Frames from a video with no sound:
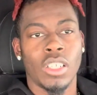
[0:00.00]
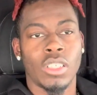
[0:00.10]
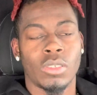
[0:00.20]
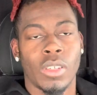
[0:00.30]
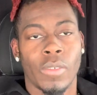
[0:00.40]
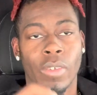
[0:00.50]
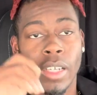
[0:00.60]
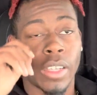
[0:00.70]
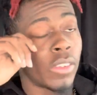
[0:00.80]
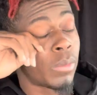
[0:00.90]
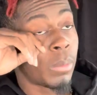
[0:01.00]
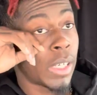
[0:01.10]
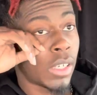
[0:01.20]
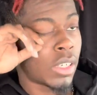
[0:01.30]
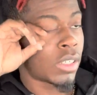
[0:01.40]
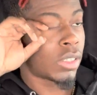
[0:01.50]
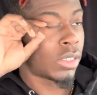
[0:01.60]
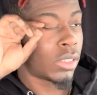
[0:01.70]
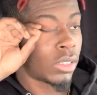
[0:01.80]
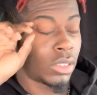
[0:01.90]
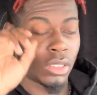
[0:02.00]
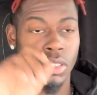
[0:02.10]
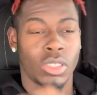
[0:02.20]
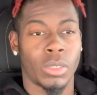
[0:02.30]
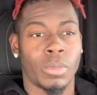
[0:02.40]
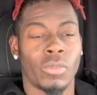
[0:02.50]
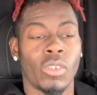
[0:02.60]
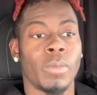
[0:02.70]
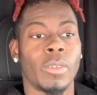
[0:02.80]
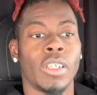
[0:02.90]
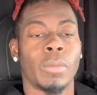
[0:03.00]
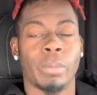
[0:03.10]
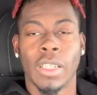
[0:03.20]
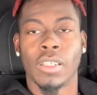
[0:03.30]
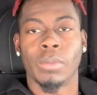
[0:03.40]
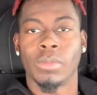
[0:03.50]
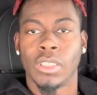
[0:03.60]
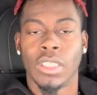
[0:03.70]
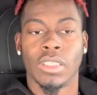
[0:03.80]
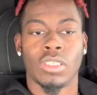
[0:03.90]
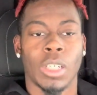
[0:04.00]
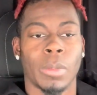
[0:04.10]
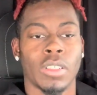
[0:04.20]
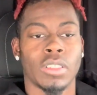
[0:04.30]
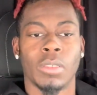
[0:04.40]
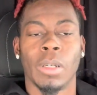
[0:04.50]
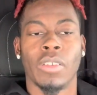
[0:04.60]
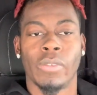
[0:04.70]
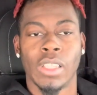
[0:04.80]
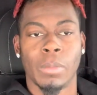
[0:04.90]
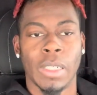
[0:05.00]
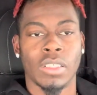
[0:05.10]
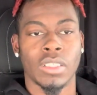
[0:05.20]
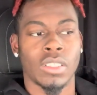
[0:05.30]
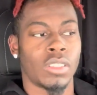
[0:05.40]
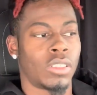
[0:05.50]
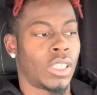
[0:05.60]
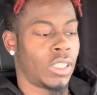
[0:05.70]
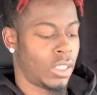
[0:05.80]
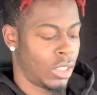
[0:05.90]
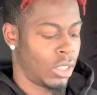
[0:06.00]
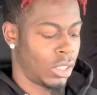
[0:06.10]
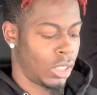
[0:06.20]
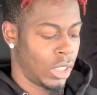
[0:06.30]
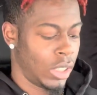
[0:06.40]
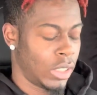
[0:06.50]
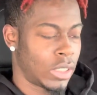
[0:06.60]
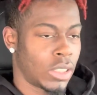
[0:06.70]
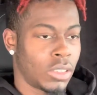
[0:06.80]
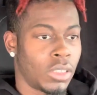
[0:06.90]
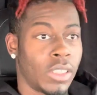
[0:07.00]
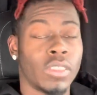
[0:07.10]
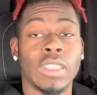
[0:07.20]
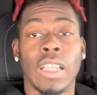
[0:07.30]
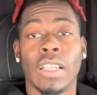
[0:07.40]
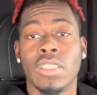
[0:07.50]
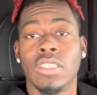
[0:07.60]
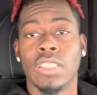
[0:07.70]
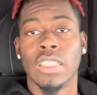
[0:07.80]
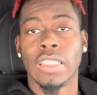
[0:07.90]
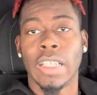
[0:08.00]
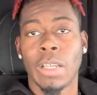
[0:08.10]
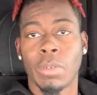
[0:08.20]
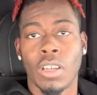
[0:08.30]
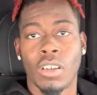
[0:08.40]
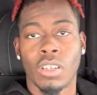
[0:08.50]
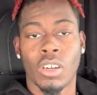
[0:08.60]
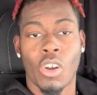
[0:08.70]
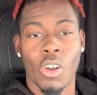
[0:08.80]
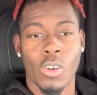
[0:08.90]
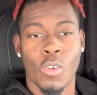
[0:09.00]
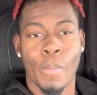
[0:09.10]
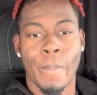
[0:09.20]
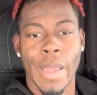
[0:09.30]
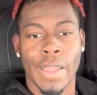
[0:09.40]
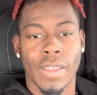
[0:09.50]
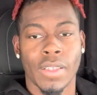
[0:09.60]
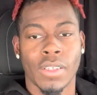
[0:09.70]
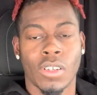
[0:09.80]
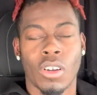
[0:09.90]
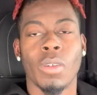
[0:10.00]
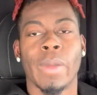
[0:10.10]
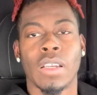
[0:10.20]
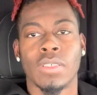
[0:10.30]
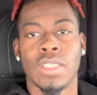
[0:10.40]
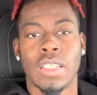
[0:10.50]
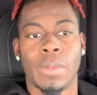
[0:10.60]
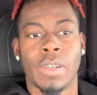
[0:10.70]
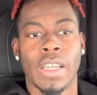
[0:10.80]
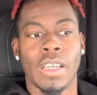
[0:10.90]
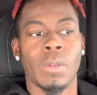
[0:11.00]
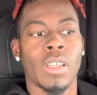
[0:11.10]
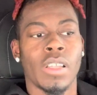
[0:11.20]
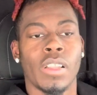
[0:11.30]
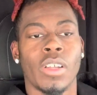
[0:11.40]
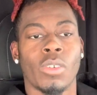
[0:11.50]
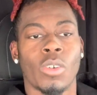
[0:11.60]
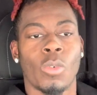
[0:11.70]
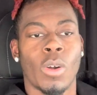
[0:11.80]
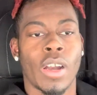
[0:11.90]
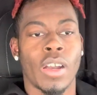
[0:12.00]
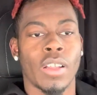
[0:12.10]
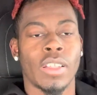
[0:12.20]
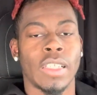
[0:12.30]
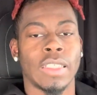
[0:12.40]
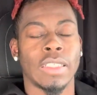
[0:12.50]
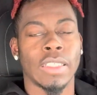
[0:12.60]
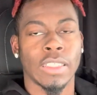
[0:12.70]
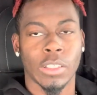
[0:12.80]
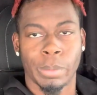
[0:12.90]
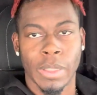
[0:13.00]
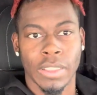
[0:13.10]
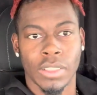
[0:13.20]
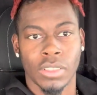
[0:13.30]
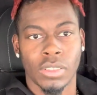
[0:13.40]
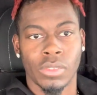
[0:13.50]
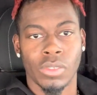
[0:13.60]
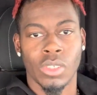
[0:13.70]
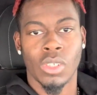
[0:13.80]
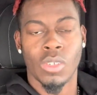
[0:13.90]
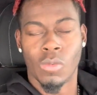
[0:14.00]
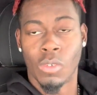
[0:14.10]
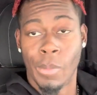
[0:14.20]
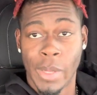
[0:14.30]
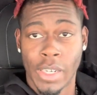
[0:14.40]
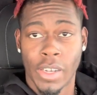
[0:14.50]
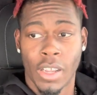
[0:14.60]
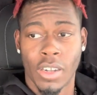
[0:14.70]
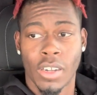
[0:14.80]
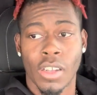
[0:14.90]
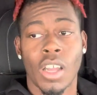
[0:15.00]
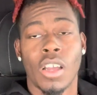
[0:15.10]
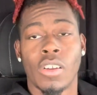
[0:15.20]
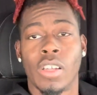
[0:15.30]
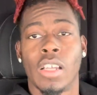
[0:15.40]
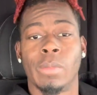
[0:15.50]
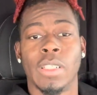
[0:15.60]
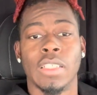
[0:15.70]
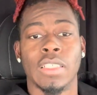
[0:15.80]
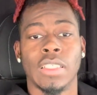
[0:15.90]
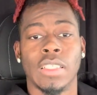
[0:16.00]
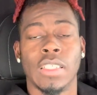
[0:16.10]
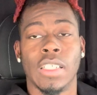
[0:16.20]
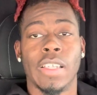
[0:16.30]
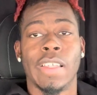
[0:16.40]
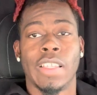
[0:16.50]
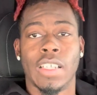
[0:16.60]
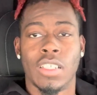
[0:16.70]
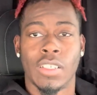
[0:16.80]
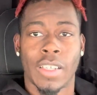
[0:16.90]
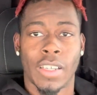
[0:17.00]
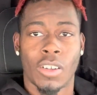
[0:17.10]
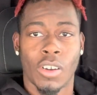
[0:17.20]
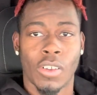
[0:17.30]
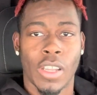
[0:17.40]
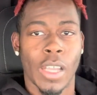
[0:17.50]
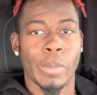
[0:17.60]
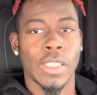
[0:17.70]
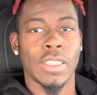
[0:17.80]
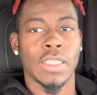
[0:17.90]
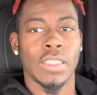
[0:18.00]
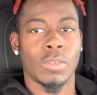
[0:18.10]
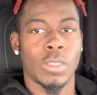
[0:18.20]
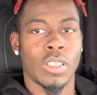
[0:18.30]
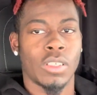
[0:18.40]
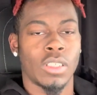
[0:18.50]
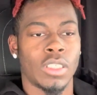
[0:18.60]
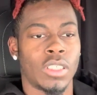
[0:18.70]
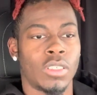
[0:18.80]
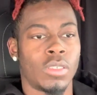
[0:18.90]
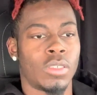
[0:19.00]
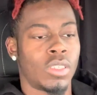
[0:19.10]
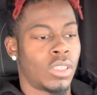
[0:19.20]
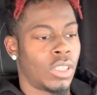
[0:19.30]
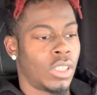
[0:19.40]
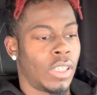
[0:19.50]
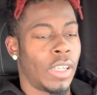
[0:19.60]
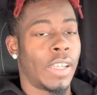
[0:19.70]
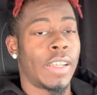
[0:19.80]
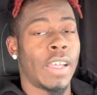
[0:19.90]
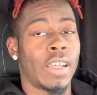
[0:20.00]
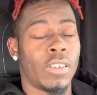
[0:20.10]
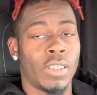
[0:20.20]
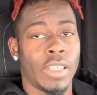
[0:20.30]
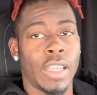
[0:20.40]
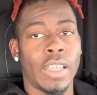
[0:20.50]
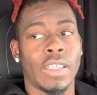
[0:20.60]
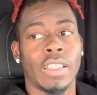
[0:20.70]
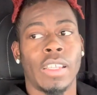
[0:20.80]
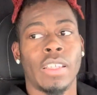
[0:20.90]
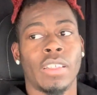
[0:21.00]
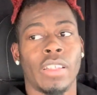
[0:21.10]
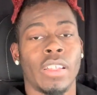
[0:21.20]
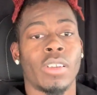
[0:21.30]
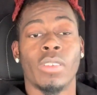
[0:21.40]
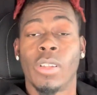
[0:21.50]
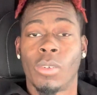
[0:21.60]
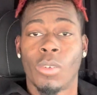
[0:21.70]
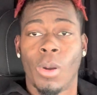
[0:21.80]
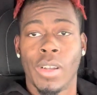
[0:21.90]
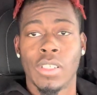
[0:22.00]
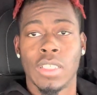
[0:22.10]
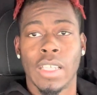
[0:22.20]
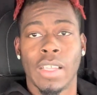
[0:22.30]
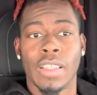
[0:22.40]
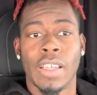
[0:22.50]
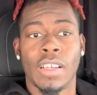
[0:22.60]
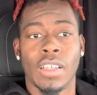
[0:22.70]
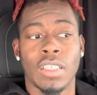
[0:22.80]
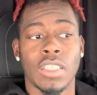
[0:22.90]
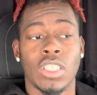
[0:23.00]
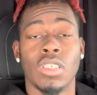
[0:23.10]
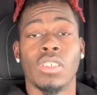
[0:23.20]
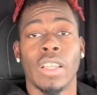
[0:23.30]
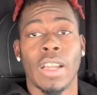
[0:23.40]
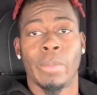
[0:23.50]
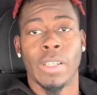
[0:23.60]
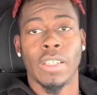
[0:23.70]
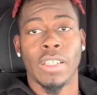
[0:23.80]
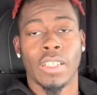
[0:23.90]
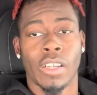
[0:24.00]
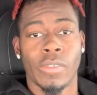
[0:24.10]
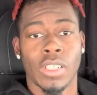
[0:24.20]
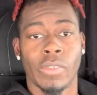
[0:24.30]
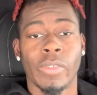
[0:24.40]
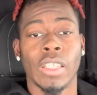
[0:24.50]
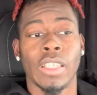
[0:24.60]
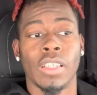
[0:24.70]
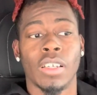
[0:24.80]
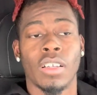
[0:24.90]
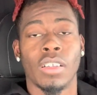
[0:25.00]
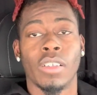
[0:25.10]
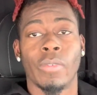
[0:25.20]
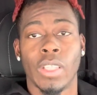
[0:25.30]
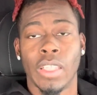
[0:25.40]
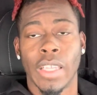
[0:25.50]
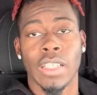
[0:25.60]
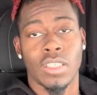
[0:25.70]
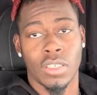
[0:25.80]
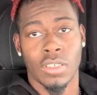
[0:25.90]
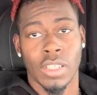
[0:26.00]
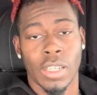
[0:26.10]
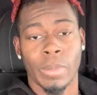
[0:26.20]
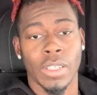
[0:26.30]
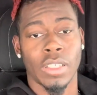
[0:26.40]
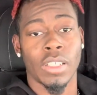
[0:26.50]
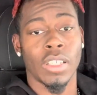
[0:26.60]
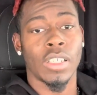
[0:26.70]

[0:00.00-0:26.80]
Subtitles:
25-mile trip from the pickup to the drop off. So about 50 miles total, right? And so I was using this app called Cargomatic. Cargomatic was the name of the app. They require this expensive $1 million auto liability and the 100K cargo liability as well. So, and not only that, they require you to have that general liability coverage, 50K general liability.